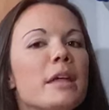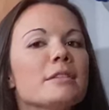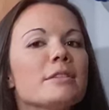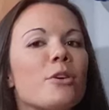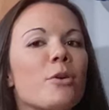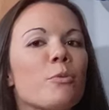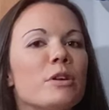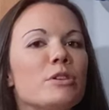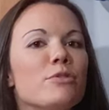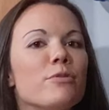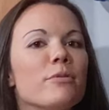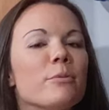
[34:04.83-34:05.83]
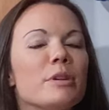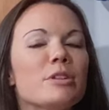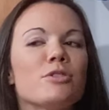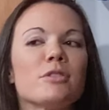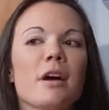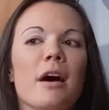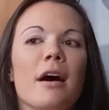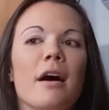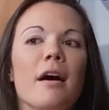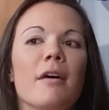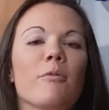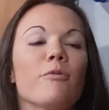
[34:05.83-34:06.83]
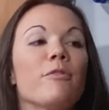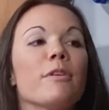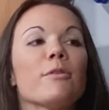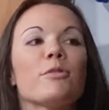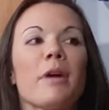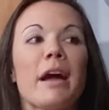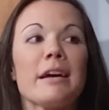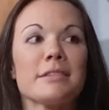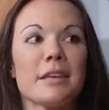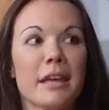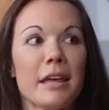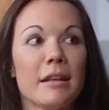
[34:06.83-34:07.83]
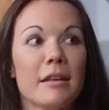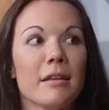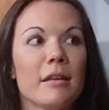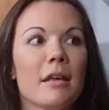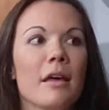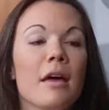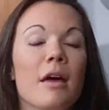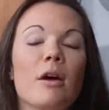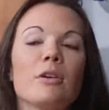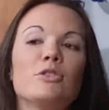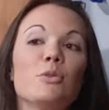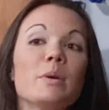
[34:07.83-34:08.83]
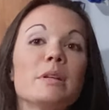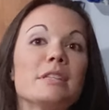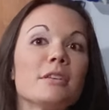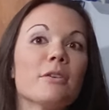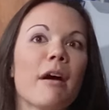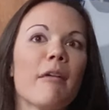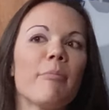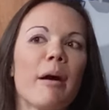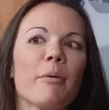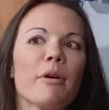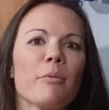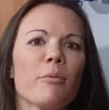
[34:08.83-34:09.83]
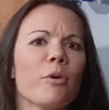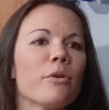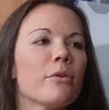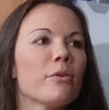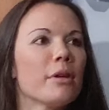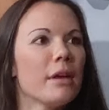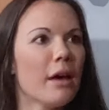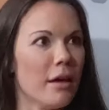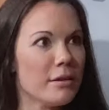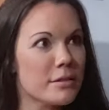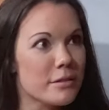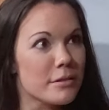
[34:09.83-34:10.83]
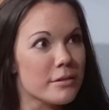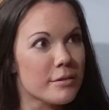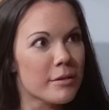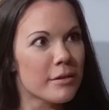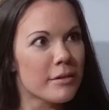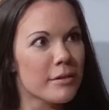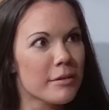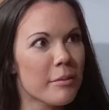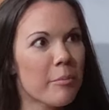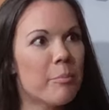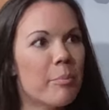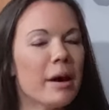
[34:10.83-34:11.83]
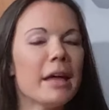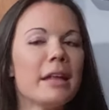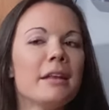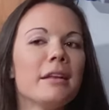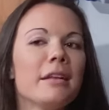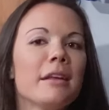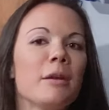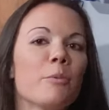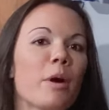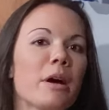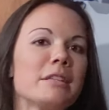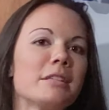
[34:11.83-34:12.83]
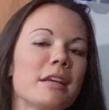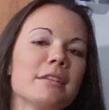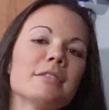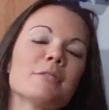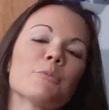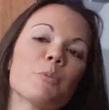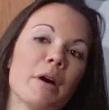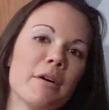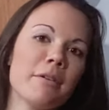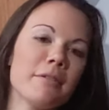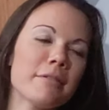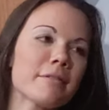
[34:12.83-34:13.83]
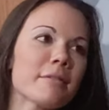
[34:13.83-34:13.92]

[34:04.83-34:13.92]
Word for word: depends on which field you're asking in. Do we still have power? Well, yes, but in what sense? Well,